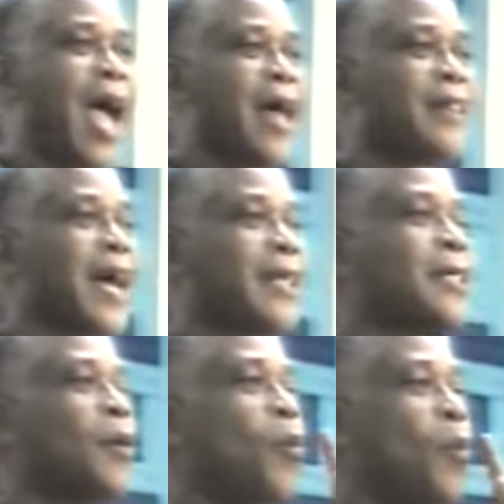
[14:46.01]
And
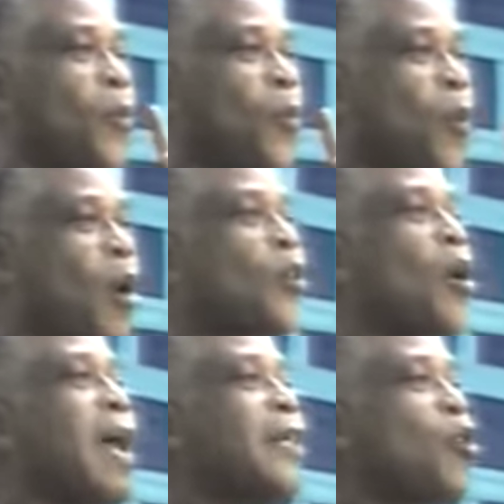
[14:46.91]
that what
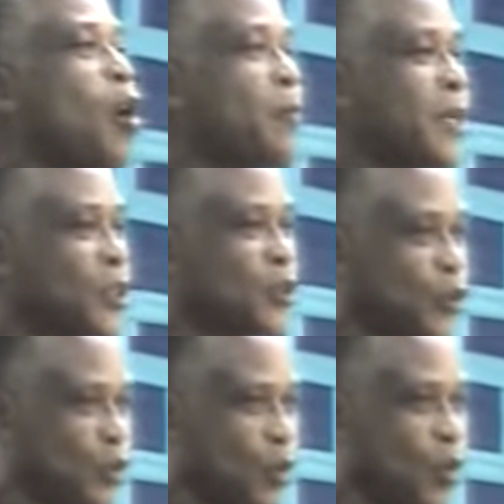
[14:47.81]
God has called me to
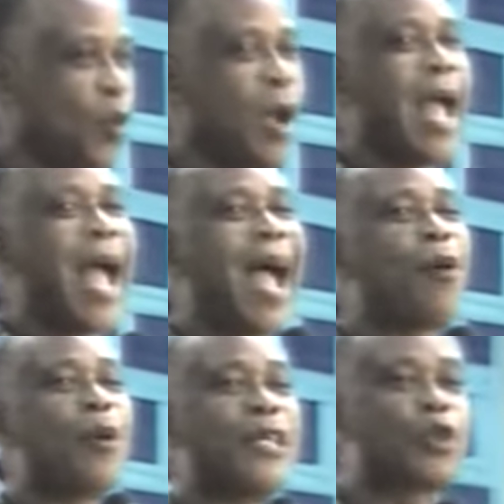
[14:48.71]
do, I
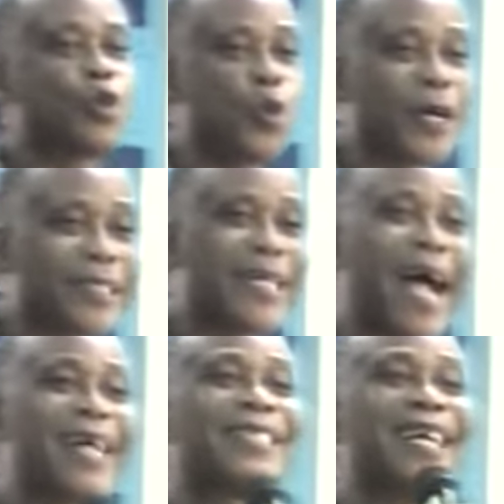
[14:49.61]
will do it
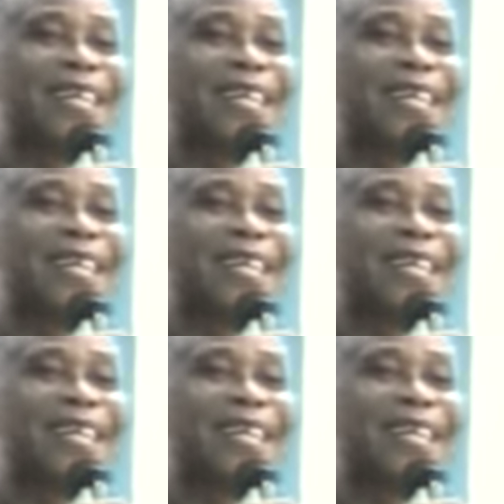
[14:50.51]
as a